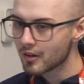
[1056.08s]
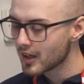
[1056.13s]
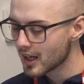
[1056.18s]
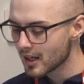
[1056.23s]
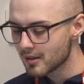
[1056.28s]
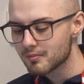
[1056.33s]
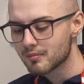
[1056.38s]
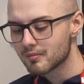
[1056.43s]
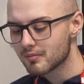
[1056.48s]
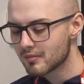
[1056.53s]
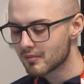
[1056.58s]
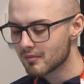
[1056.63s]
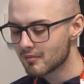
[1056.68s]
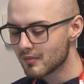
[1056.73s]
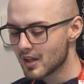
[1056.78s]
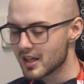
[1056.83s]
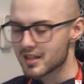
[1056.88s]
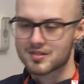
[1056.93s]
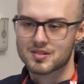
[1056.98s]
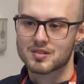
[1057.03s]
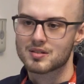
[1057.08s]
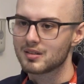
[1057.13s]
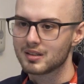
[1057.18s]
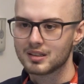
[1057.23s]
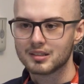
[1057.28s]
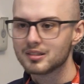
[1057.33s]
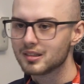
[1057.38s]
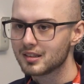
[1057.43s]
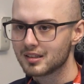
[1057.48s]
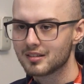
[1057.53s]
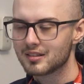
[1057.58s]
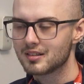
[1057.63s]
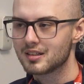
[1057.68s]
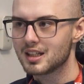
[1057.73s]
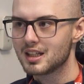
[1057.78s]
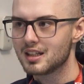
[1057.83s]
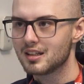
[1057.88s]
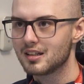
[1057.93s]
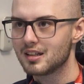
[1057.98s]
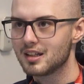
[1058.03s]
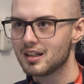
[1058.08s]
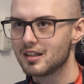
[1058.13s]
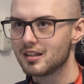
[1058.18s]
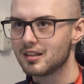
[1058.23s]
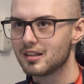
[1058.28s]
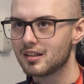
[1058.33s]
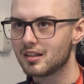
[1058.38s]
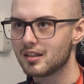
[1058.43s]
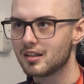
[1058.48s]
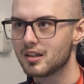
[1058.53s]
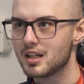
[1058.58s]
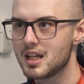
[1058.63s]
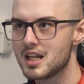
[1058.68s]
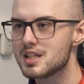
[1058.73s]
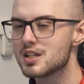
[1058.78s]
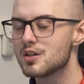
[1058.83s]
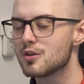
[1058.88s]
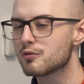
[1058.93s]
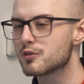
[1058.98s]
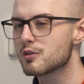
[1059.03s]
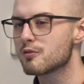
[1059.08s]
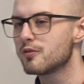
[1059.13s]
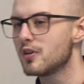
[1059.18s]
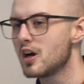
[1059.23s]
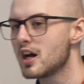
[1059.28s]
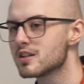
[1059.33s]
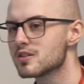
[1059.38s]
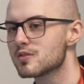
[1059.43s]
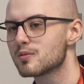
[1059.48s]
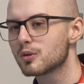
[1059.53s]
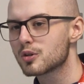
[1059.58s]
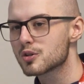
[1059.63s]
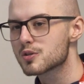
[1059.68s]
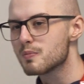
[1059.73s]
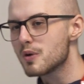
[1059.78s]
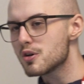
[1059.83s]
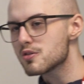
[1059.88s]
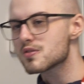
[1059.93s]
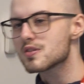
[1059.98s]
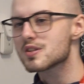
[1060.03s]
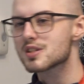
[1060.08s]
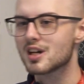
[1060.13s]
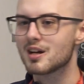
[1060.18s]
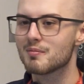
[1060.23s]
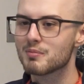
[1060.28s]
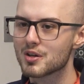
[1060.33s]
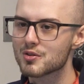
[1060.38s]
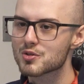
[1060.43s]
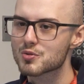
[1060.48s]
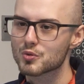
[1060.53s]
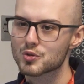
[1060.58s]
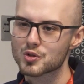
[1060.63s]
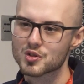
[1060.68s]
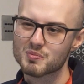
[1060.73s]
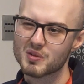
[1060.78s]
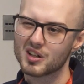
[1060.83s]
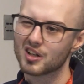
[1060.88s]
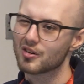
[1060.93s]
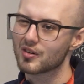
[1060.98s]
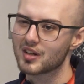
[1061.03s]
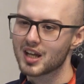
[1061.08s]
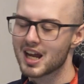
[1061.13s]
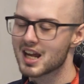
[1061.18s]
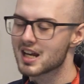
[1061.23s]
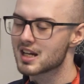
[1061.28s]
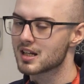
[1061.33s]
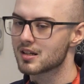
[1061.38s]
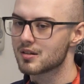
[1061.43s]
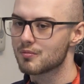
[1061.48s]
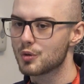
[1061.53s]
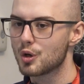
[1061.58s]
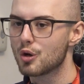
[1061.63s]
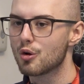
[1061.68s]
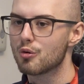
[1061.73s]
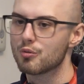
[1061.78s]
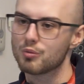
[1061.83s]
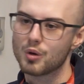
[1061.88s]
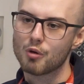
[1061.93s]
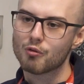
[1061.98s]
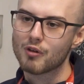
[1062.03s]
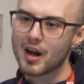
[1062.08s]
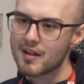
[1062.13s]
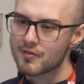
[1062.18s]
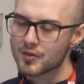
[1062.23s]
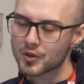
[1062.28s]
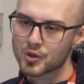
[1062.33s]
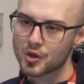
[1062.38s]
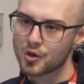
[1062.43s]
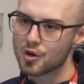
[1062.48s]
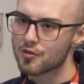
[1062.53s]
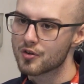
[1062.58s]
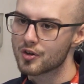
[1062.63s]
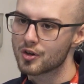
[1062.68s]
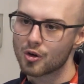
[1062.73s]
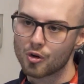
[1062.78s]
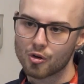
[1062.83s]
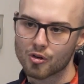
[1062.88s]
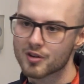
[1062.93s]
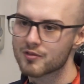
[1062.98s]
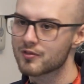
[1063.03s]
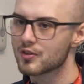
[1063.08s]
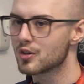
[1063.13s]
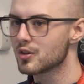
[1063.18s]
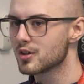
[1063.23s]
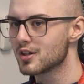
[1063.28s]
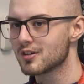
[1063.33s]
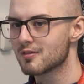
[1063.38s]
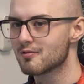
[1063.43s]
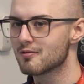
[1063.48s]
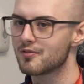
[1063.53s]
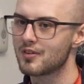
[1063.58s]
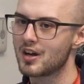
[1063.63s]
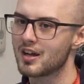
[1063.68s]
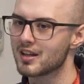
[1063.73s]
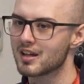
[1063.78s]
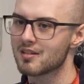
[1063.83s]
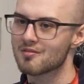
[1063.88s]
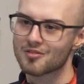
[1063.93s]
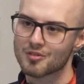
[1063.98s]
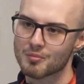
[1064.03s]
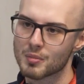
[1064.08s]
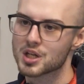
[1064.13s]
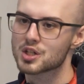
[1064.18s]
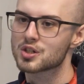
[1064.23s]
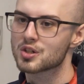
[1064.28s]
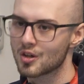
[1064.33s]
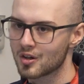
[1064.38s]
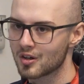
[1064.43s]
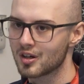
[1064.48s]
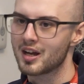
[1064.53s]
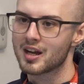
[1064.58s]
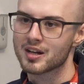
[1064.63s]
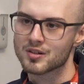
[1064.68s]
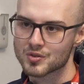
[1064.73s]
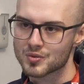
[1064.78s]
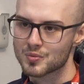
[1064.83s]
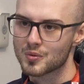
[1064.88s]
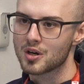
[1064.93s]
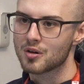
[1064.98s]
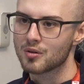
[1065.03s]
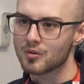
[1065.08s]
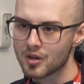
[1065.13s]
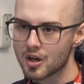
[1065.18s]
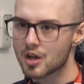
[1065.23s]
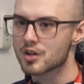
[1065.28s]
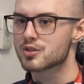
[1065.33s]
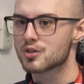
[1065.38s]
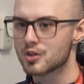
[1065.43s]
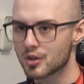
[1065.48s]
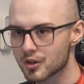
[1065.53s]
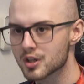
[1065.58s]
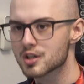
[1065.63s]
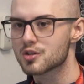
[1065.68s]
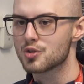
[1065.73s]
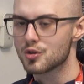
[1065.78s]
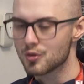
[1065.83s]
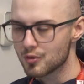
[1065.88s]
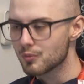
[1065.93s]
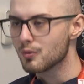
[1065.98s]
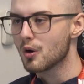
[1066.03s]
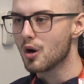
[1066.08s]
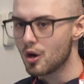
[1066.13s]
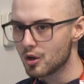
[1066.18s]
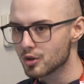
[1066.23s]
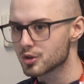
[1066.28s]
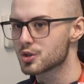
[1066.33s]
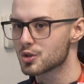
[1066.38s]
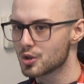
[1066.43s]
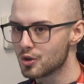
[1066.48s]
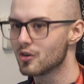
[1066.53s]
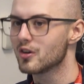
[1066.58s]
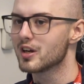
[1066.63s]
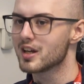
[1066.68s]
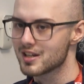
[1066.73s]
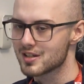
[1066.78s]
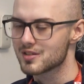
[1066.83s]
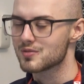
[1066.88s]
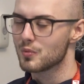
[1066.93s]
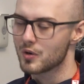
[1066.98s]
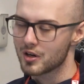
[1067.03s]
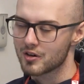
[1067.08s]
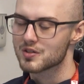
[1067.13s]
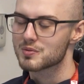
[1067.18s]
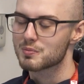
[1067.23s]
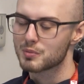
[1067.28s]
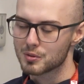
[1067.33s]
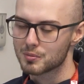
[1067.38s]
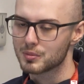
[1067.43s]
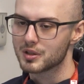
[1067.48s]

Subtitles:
Okay, that's easy enough to find, because most of the time those will just be located around the cover, or if not, you can find that information online as well, as long as you are sure it is where it's